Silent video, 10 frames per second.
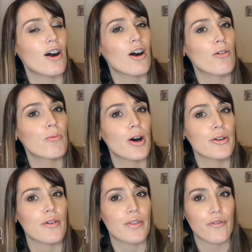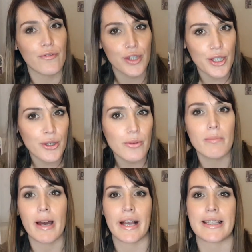are one of the few
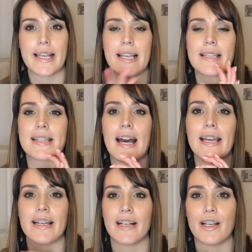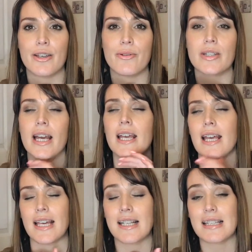magazines that include
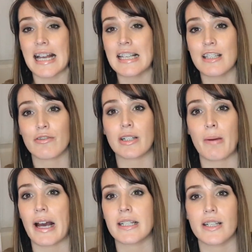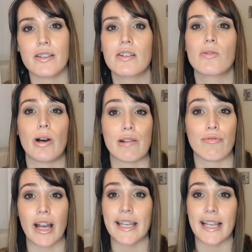accessory patterns quite
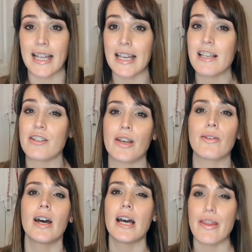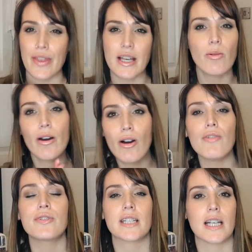regularly. So They quite
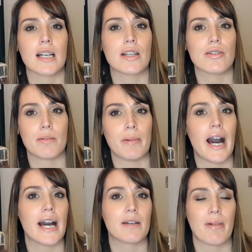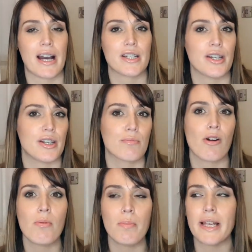often include a bag pattern,
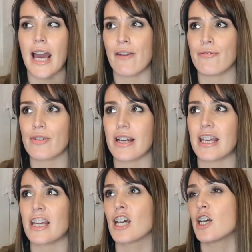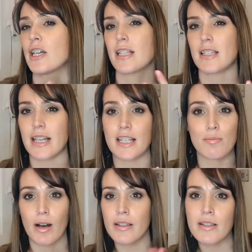probably every six
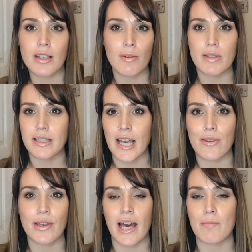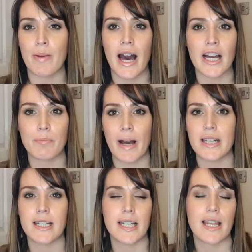months I would you get a bag
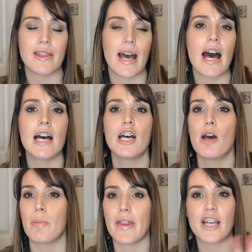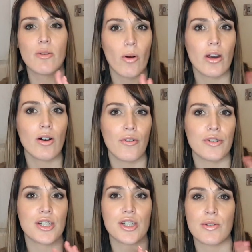pattern in there, but they quite
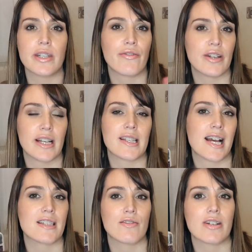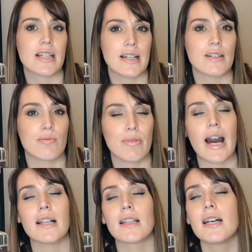often do different accessories as
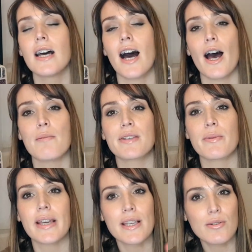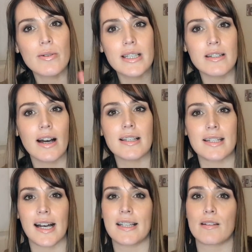well. Um, so it is always nice
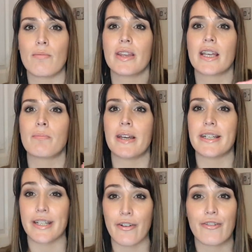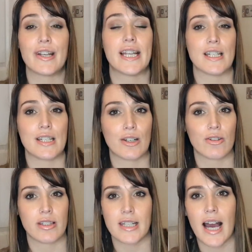to add something a bit different into your
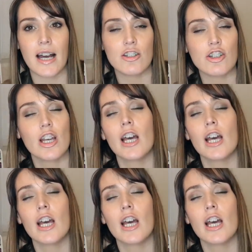stash,